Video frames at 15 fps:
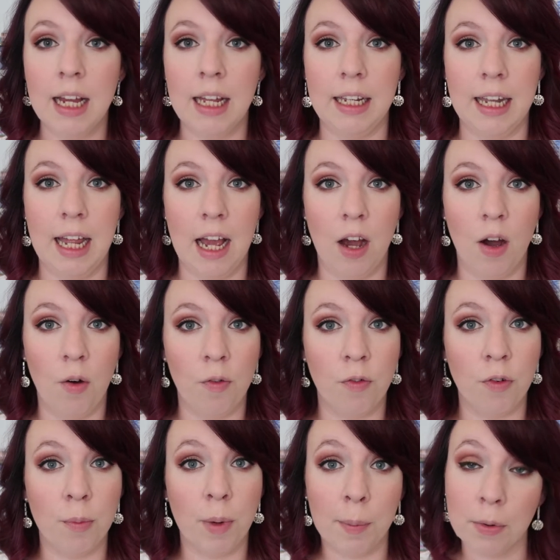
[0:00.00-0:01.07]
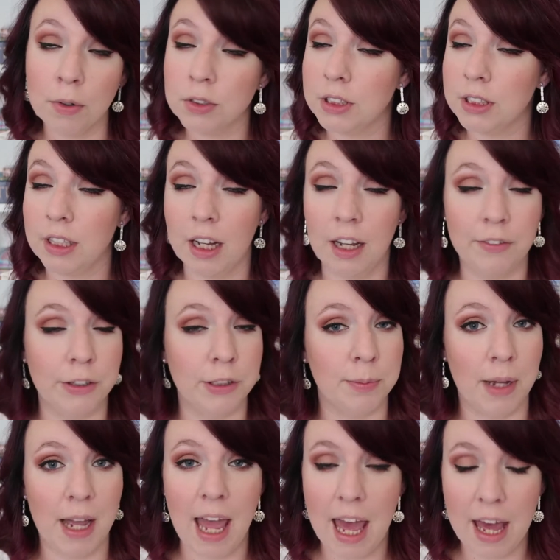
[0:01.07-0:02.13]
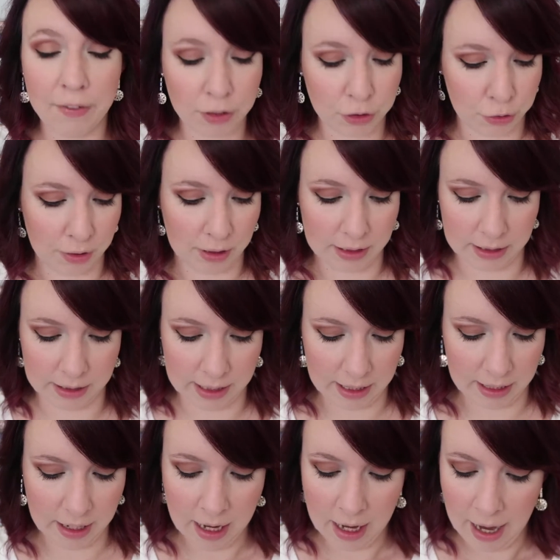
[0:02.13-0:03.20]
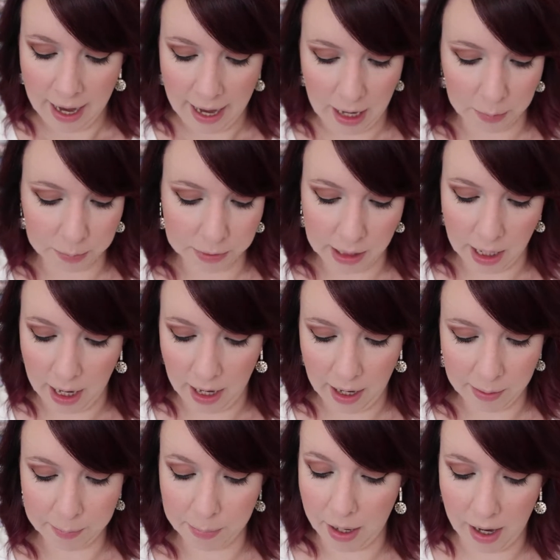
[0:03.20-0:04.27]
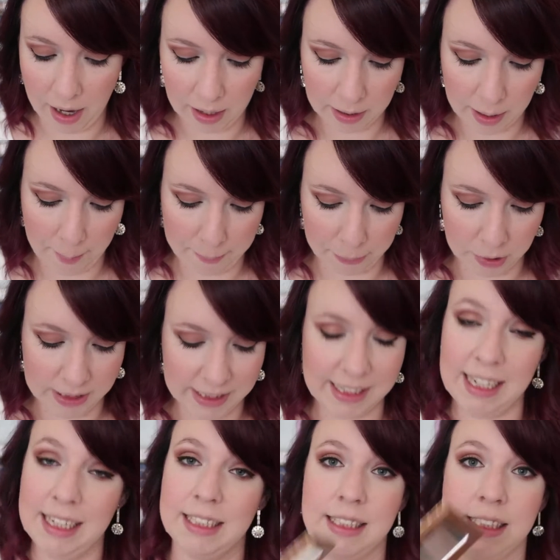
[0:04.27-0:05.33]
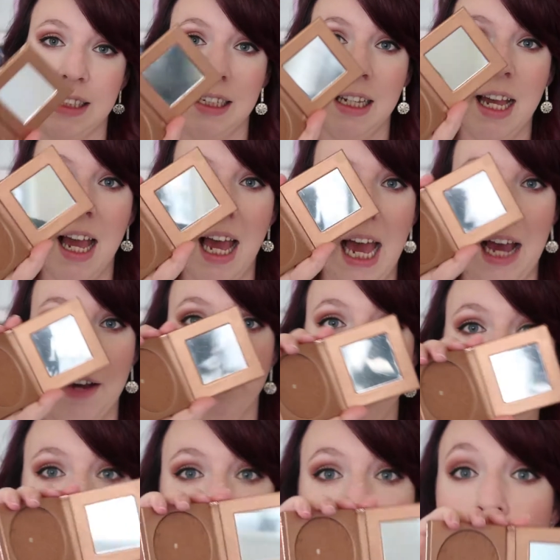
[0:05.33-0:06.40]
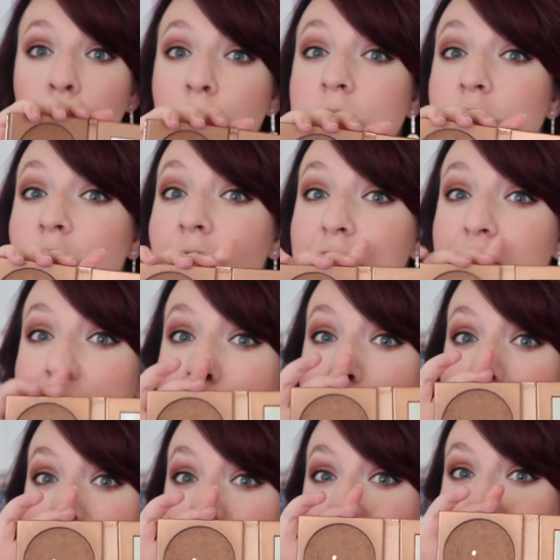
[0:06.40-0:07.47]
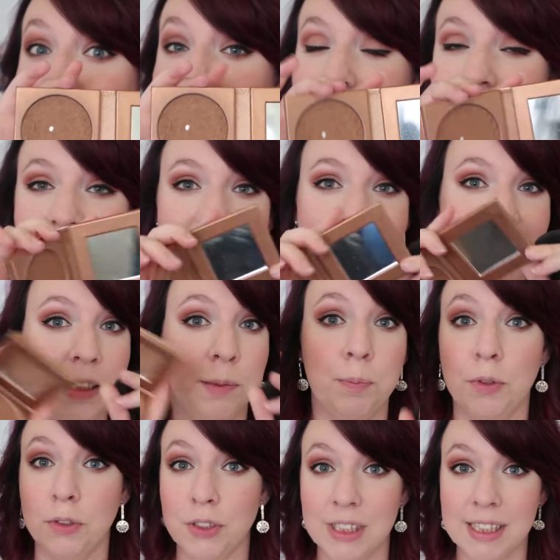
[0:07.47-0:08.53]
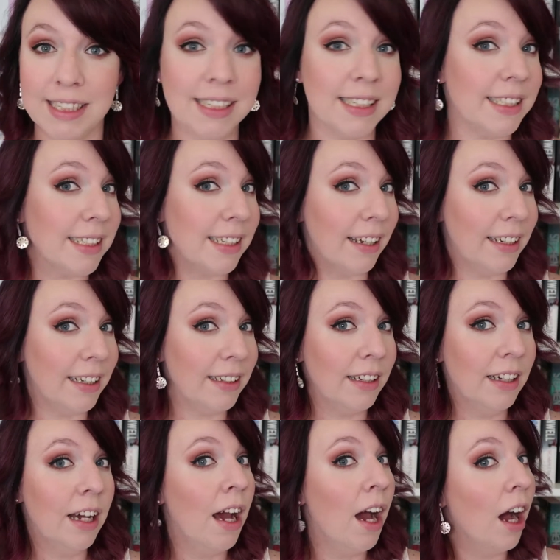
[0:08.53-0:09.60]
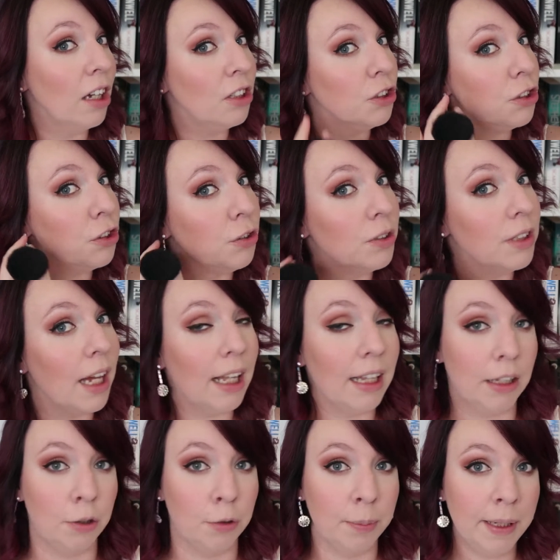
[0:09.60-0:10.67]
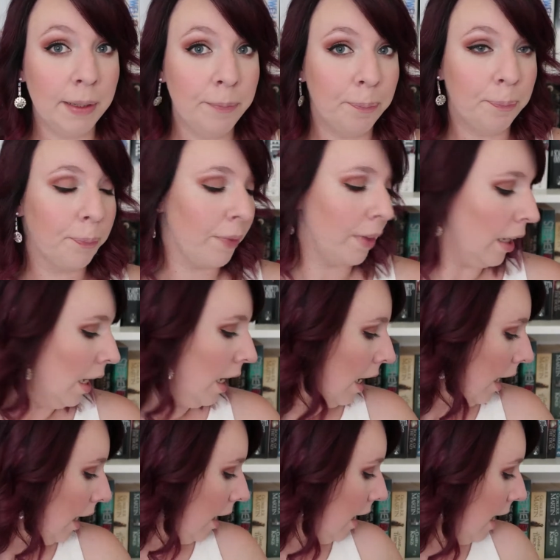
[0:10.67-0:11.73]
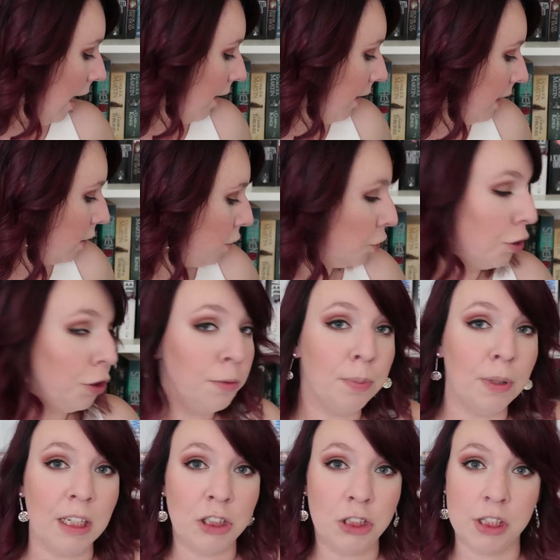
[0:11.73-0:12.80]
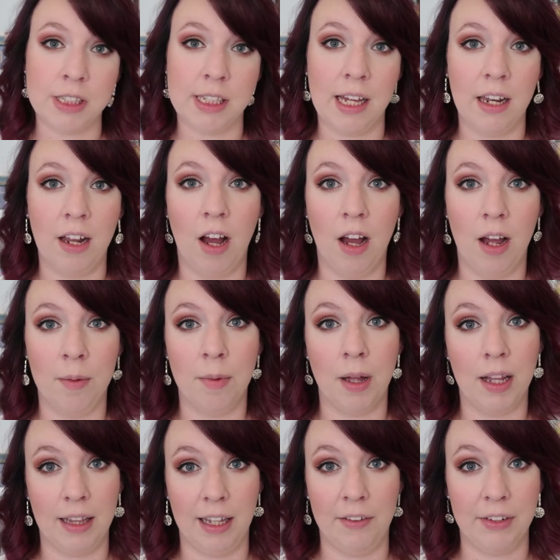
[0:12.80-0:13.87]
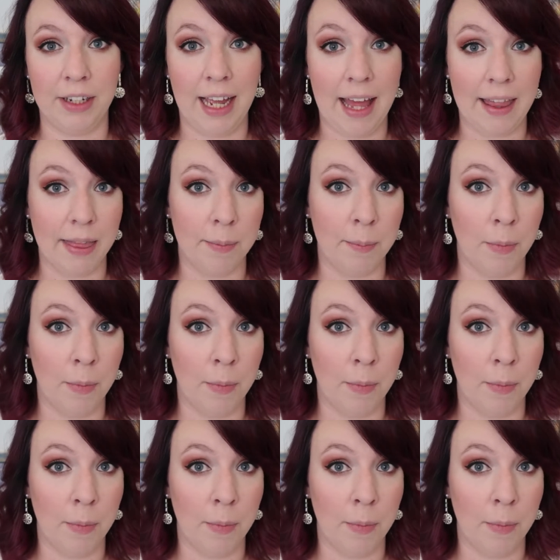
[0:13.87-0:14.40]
Now for my bronzer, I've used my ever trusty Tarte Park Princess Avenue, which I put pan on. This bronzer is stunning. Just use a little bit. Now there's 2 blushes that I'm loving at the